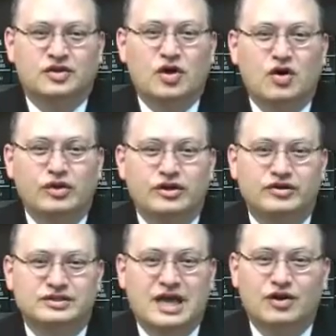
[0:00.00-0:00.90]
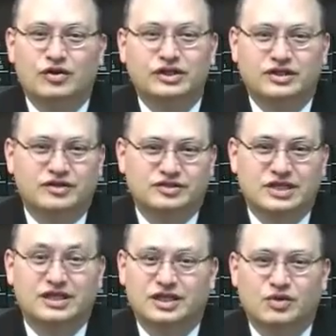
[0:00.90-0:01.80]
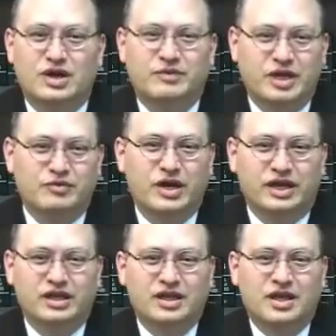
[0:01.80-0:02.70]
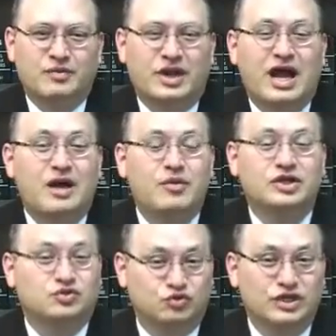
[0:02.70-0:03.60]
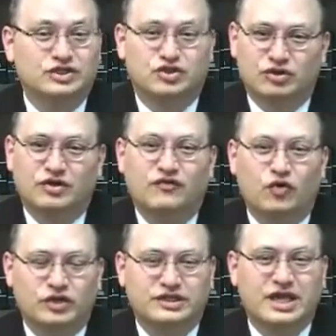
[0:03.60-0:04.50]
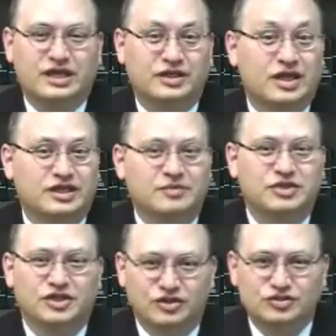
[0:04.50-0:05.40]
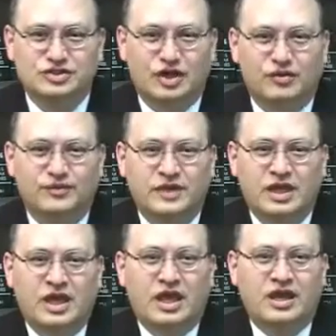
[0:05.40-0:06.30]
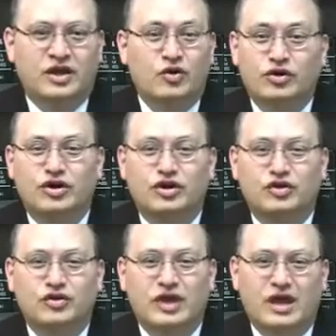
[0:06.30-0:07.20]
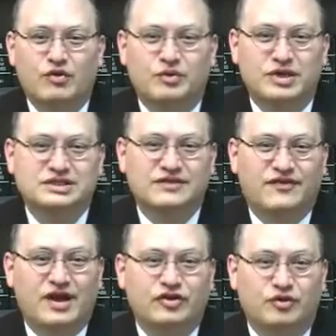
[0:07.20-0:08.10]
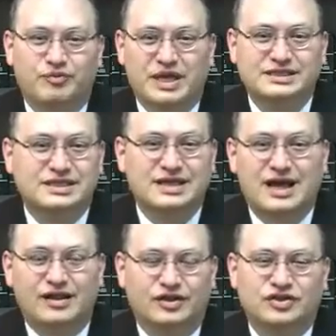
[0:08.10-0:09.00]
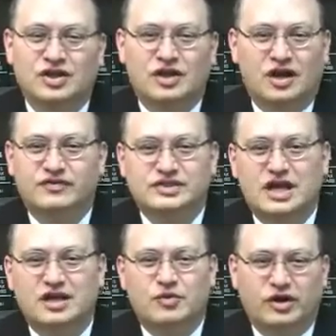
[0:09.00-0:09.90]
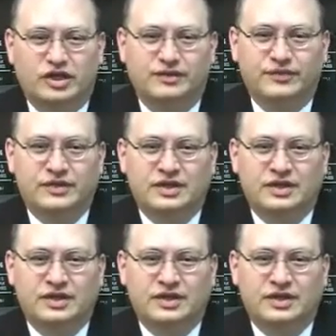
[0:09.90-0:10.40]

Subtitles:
The goal here is not only to understand that you want to make money, but how much risk you can afford to take in attempting to do so. And in order to do that, we must define your basic knowledge of the stock market.